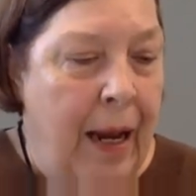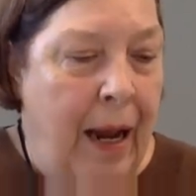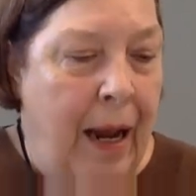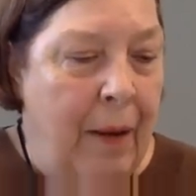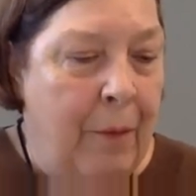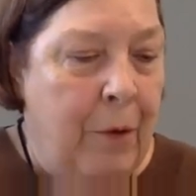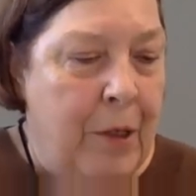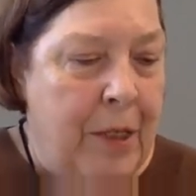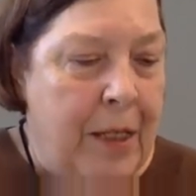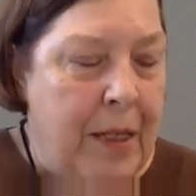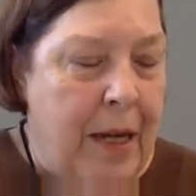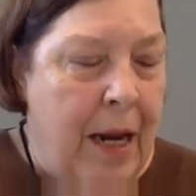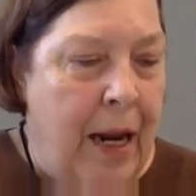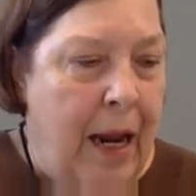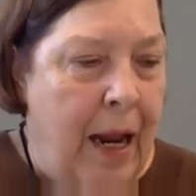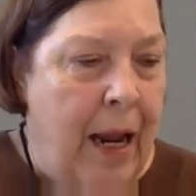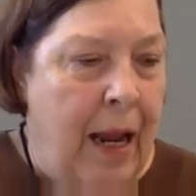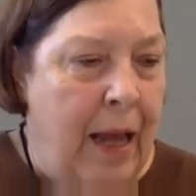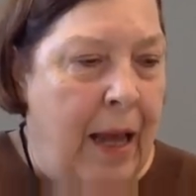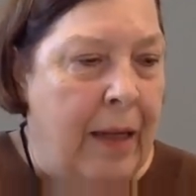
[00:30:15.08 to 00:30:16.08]
I once
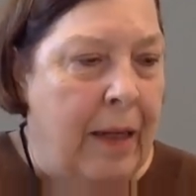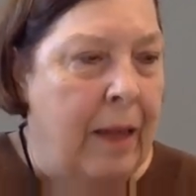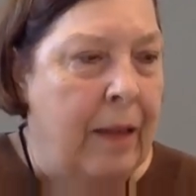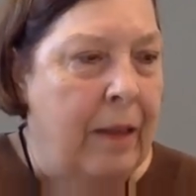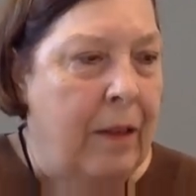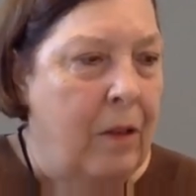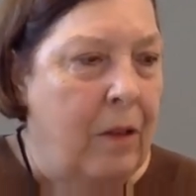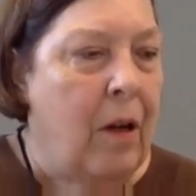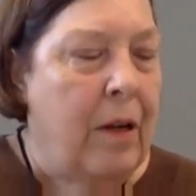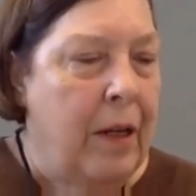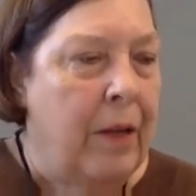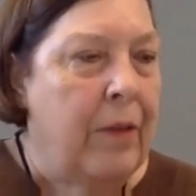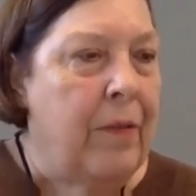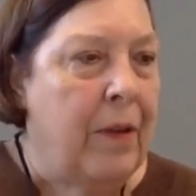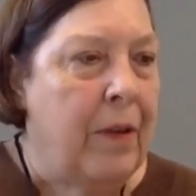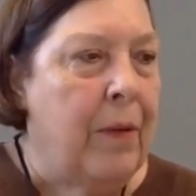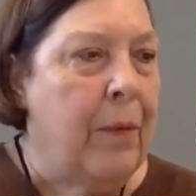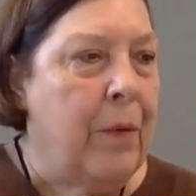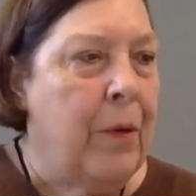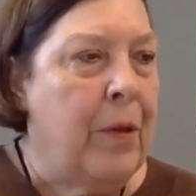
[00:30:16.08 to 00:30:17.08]
had a client
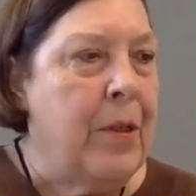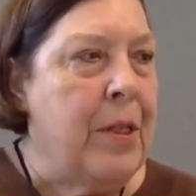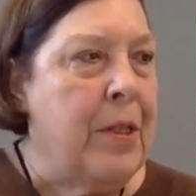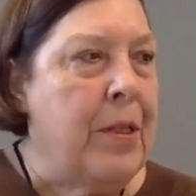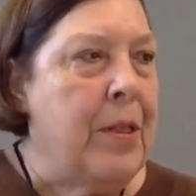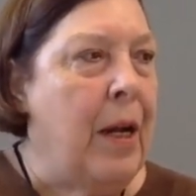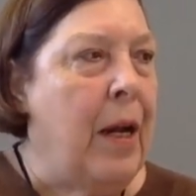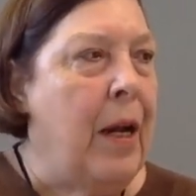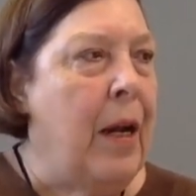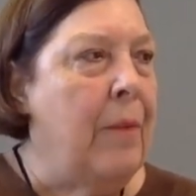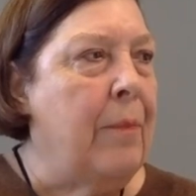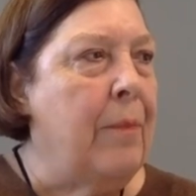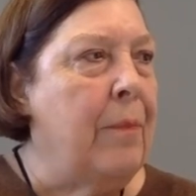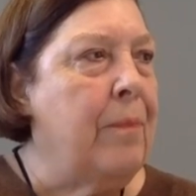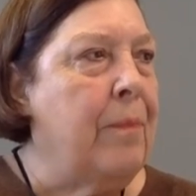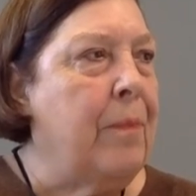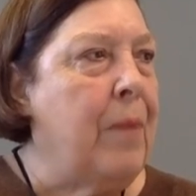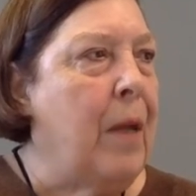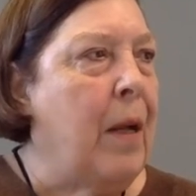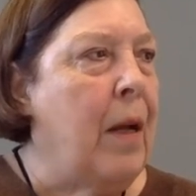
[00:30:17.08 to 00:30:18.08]
that was um,
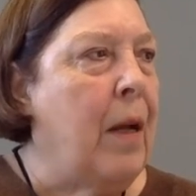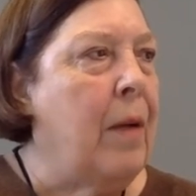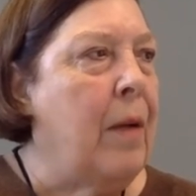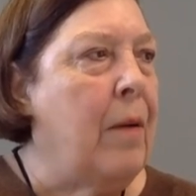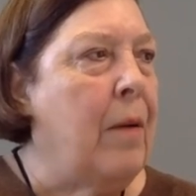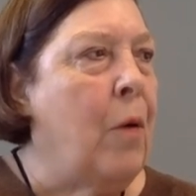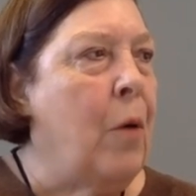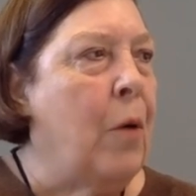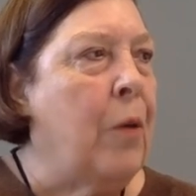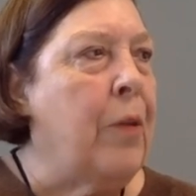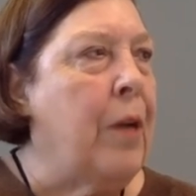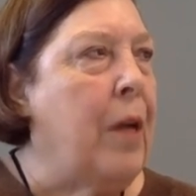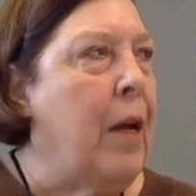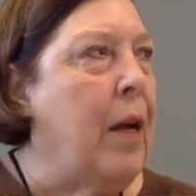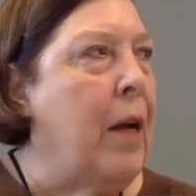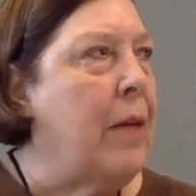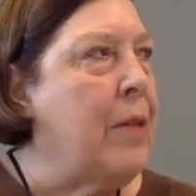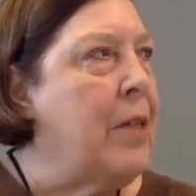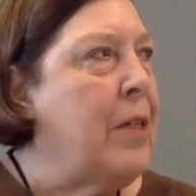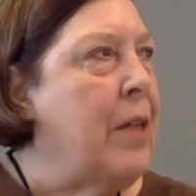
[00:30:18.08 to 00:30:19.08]
uh,
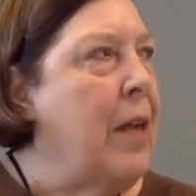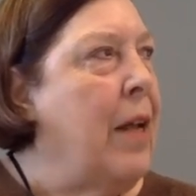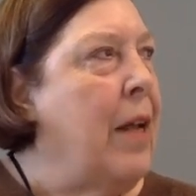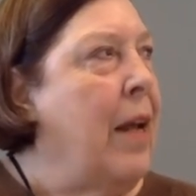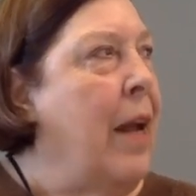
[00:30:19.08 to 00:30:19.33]
Orthodox.